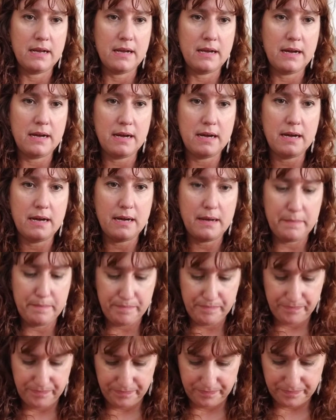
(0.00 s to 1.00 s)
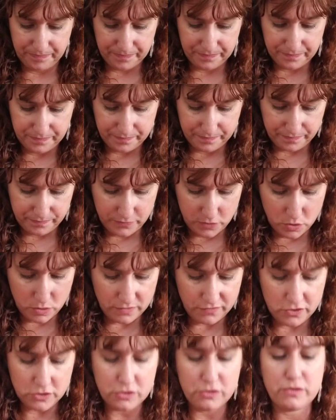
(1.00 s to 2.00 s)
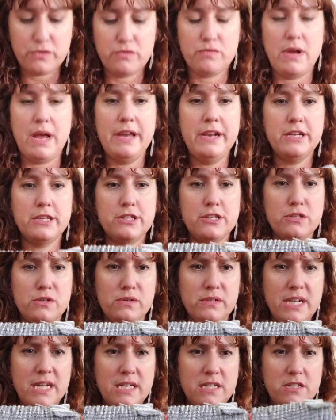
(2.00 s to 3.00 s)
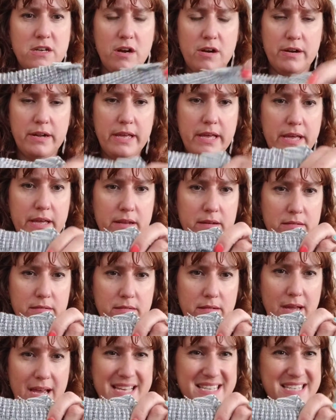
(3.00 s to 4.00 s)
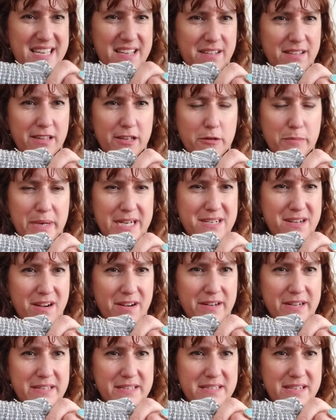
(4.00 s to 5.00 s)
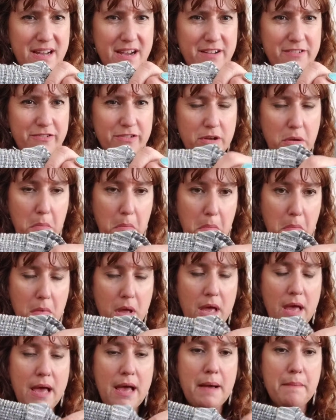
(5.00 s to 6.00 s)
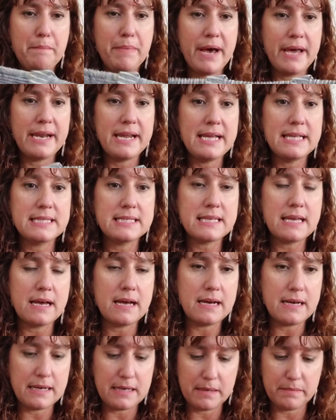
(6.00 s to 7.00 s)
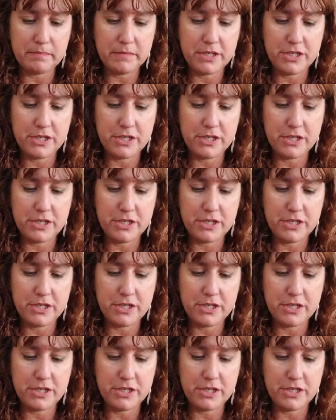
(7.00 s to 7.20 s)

Um, Universal Thread. It sold at Target. I sell a little bit of Target stuff. But it's a um,